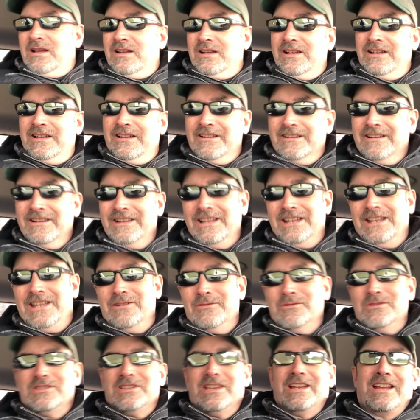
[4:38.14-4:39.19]
and
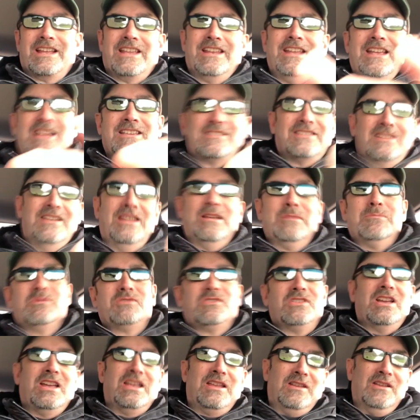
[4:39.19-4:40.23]
it was like an S&M
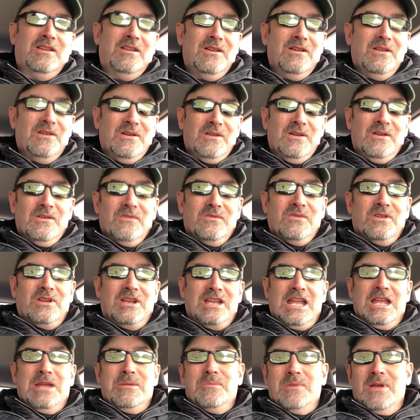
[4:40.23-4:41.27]
site for
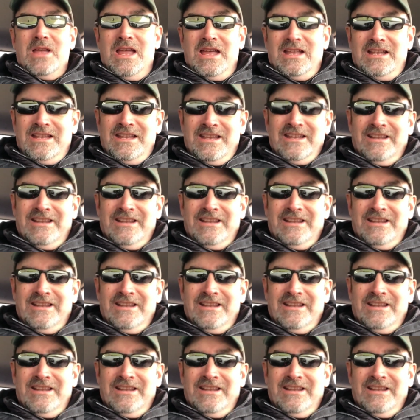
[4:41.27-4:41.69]
gay men.